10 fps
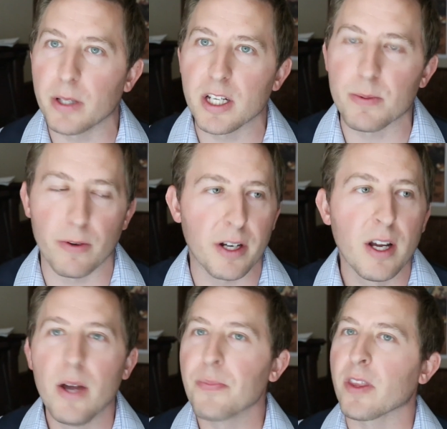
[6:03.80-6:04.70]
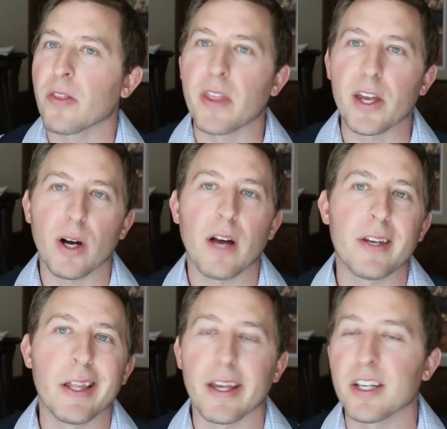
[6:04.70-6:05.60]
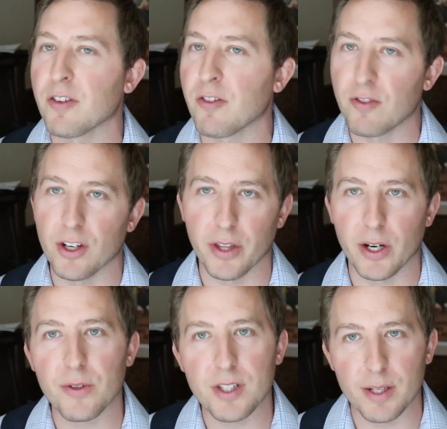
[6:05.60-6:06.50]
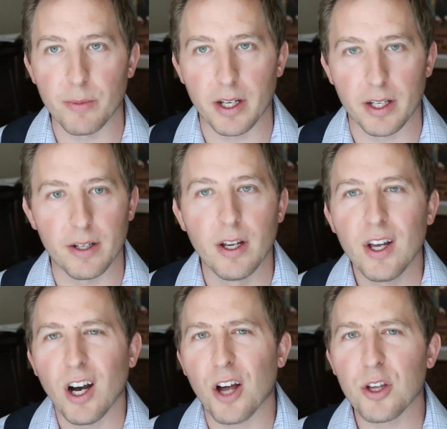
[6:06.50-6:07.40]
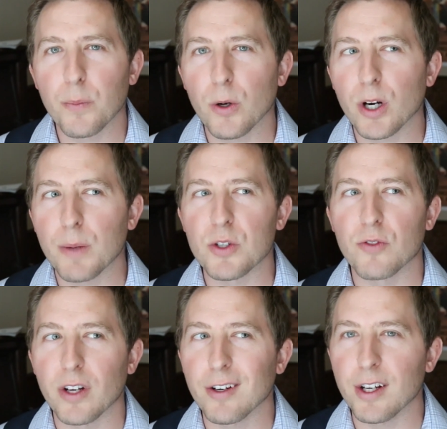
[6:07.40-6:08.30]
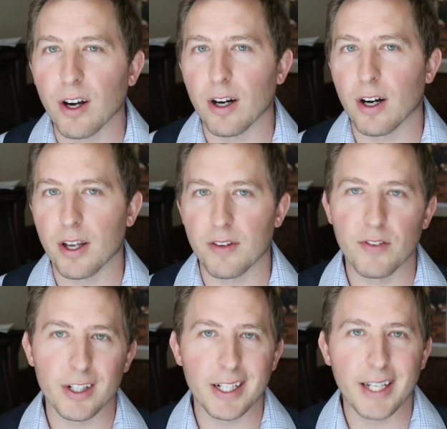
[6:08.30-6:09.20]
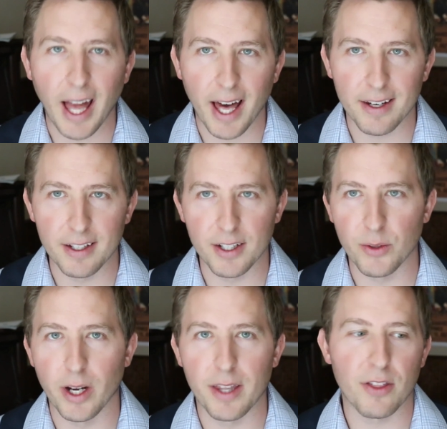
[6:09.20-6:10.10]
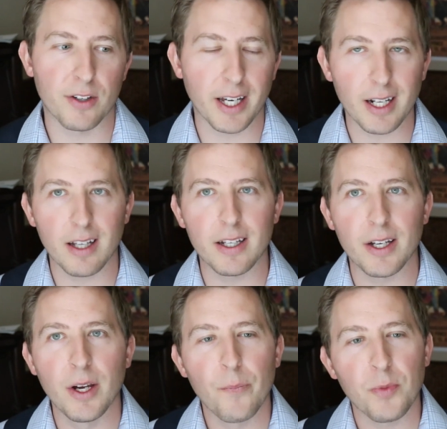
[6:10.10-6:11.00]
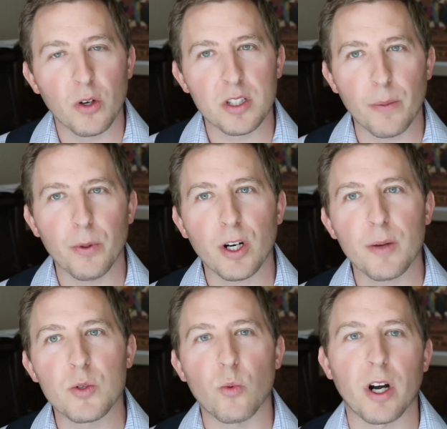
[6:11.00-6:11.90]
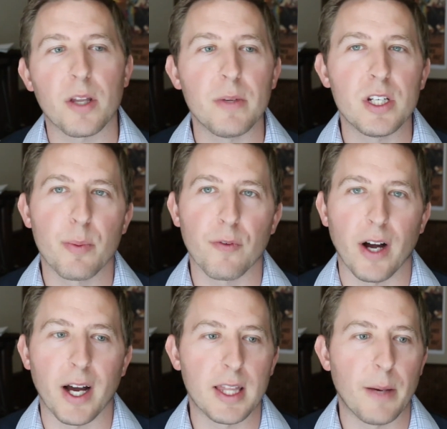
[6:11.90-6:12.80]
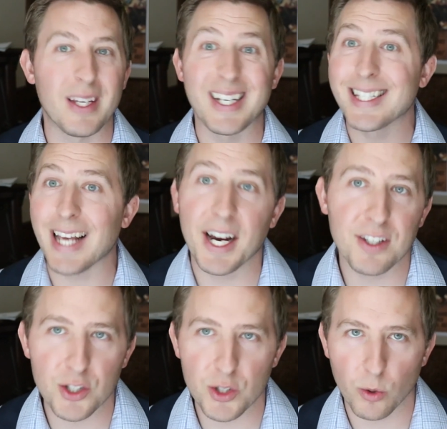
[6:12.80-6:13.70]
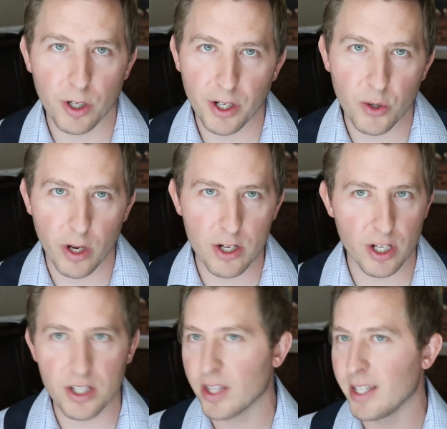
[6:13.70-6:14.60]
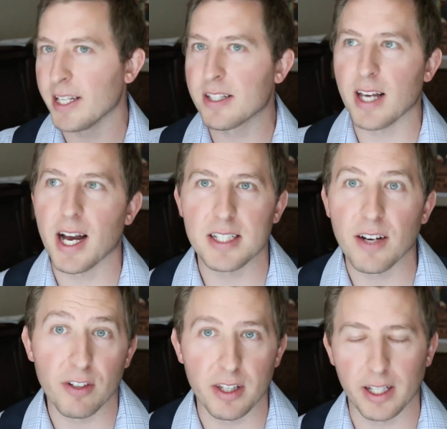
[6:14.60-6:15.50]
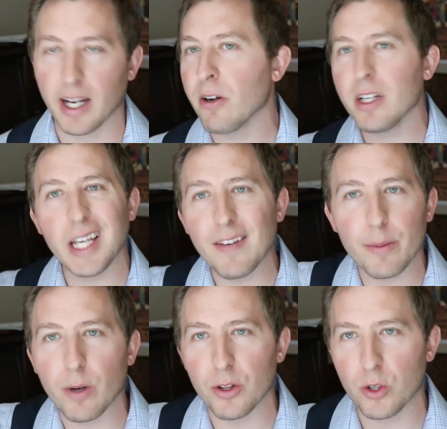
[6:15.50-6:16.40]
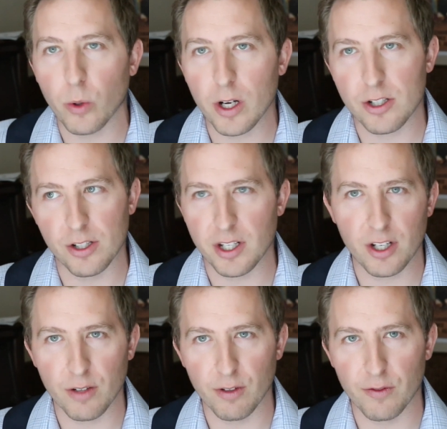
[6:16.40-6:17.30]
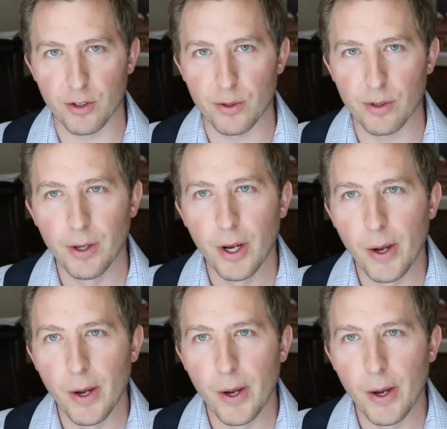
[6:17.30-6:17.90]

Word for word: placement, right? They don't have anything to fear. They don't seem like it. Other programs are very odd and very catty in a way that they're kind of like, some programs wanted me to provide them the exact scoring equations, the exact everything. Like, I already gave them all the questions they could have reviewed,